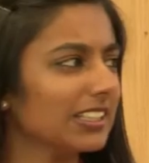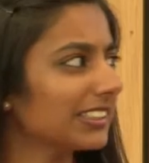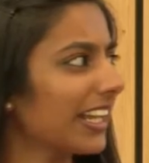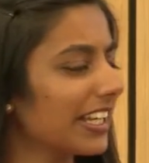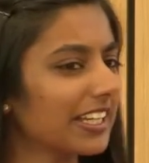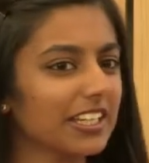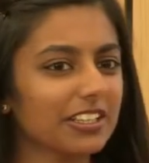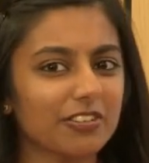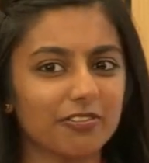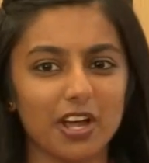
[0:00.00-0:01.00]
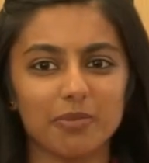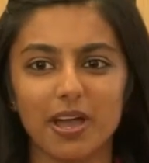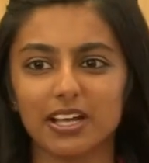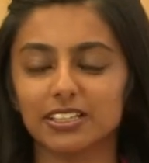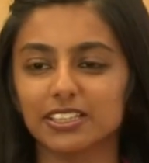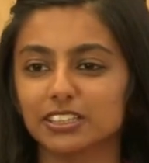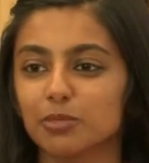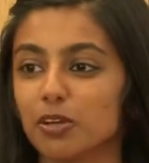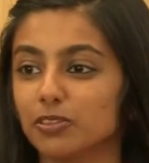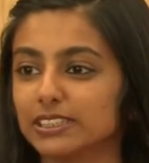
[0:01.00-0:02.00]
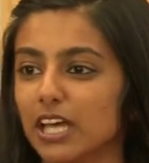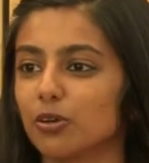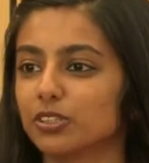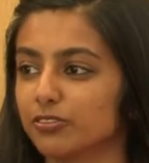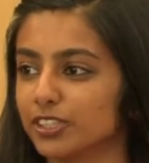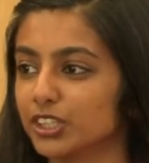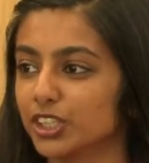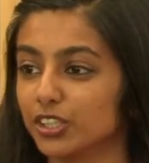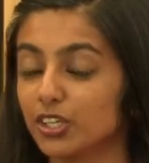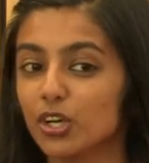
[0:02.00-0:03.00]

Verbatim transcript: taking the very mechanism of cell division,